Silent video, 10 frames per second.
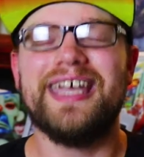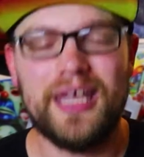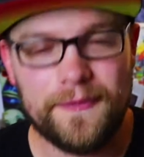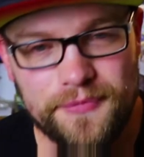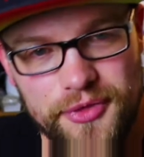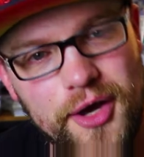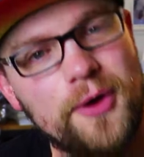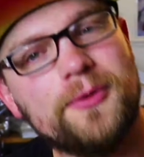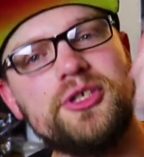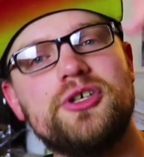If,
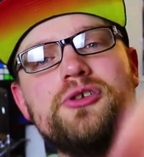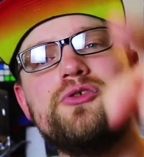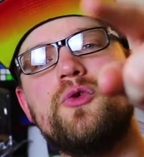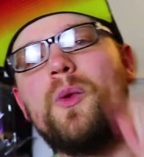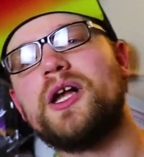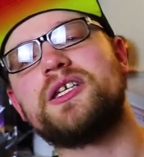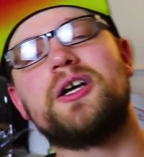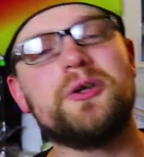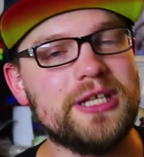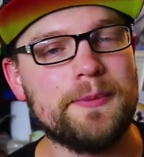though, you want to
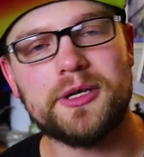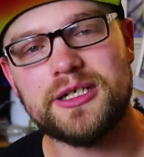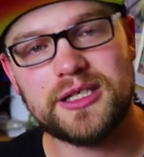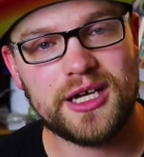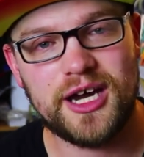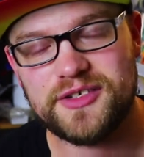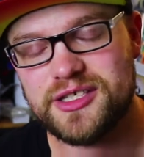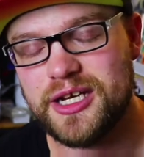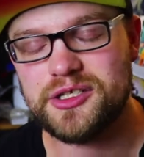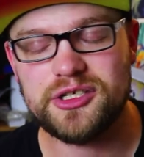go deeper into the
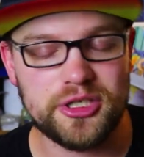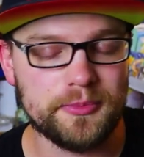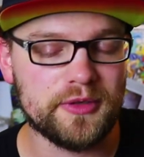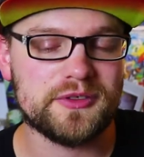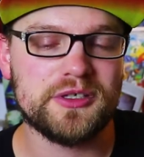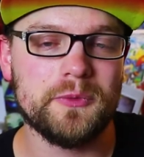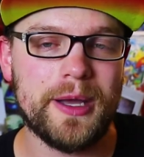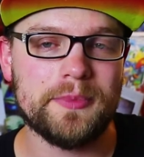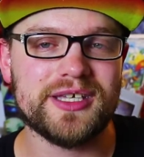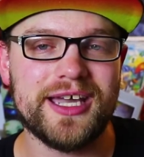conversation, jump over to the
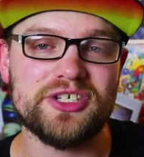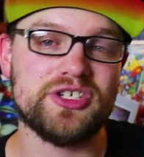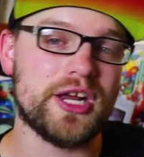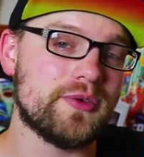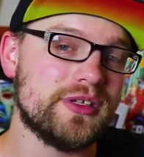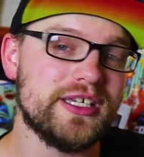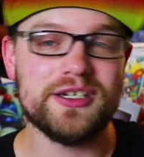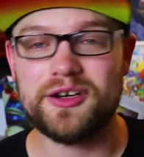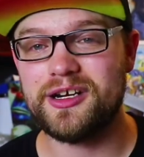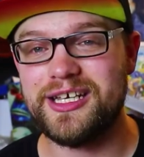website,
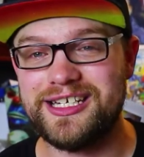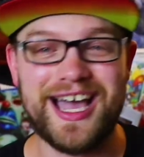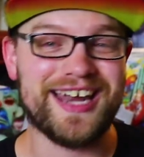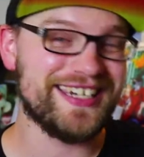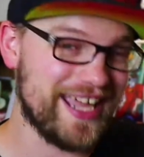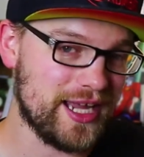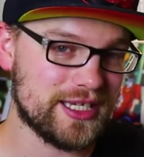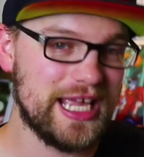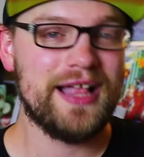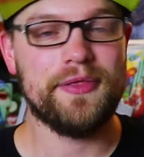
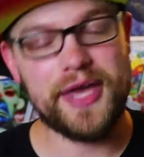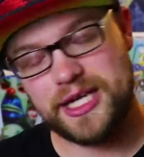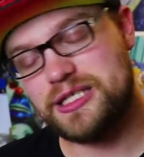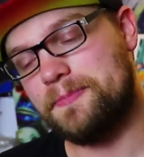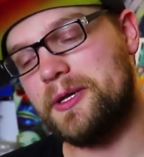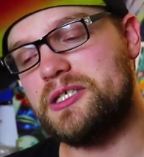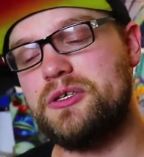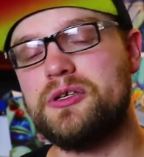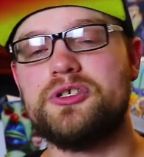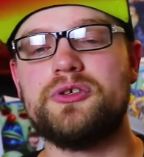generallynerdy.net. That is the
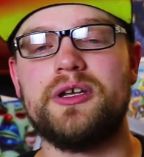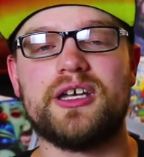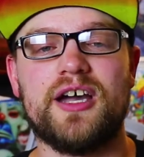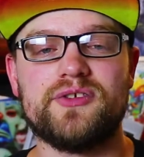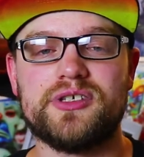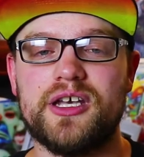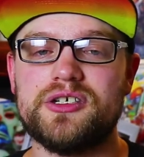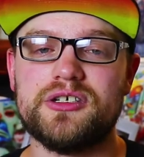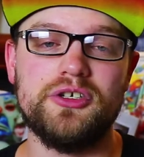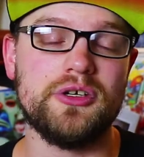place you can join the
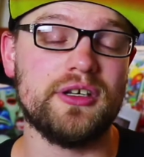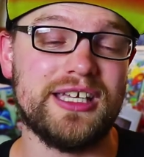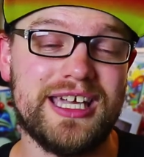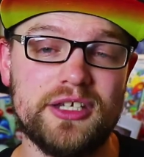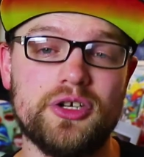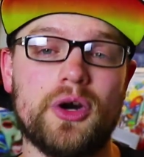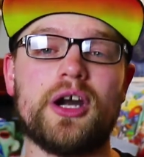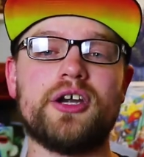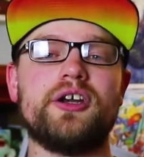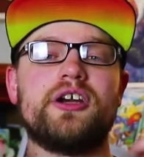conversation. You can get
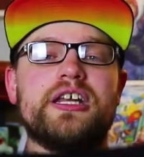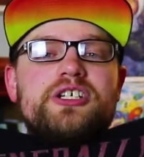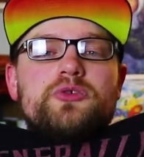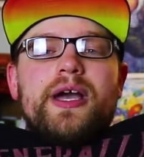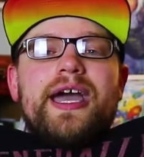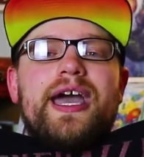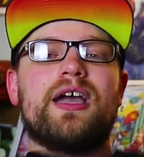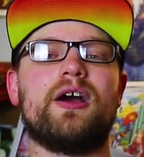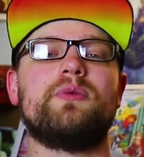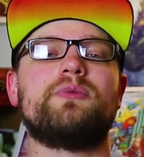your nerdy
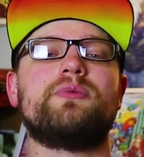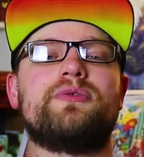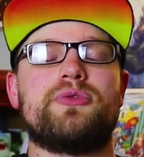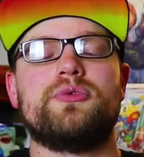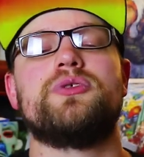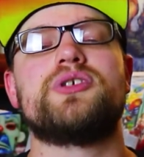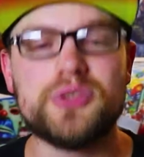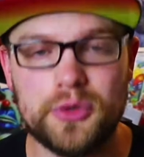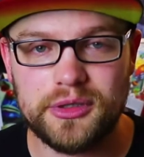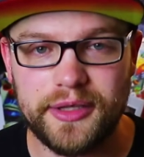swag through the
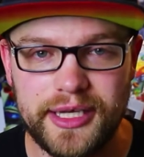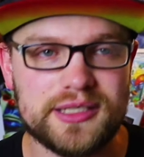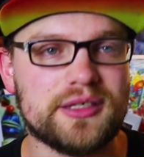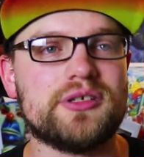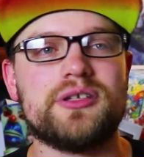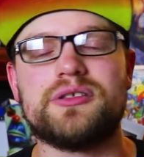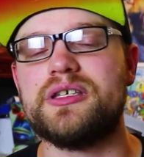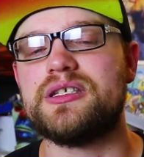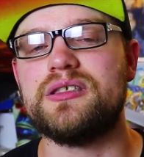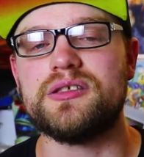store links. There's also
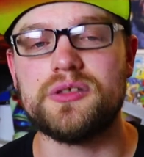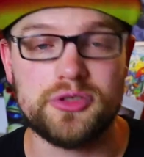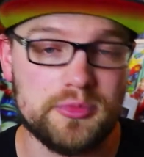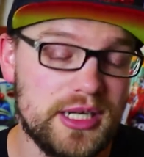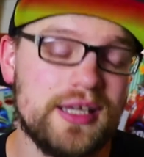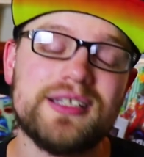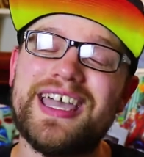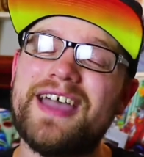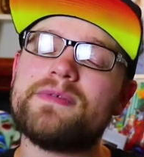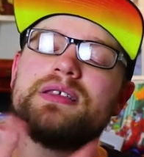links to the social
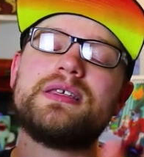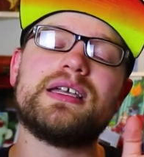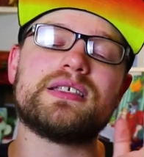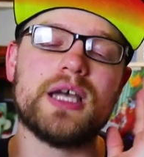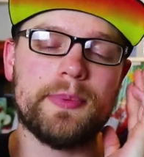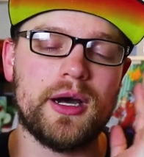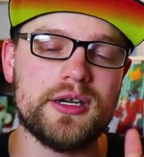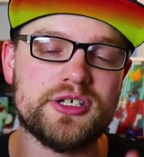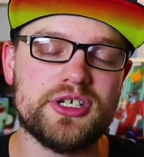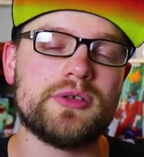medias. Everything is up
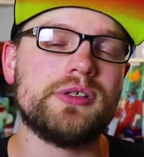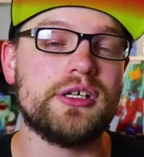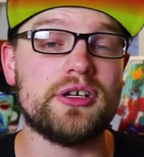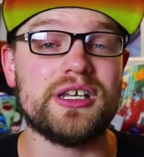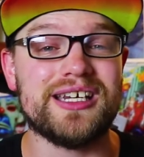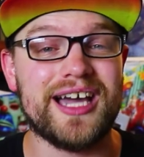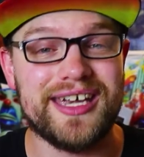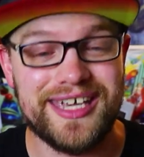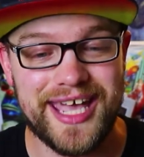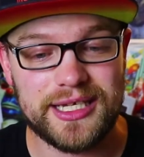on
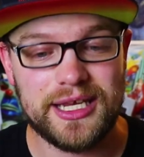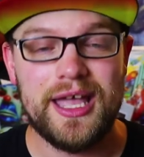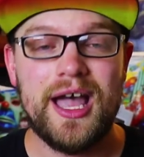generallynerdy.net.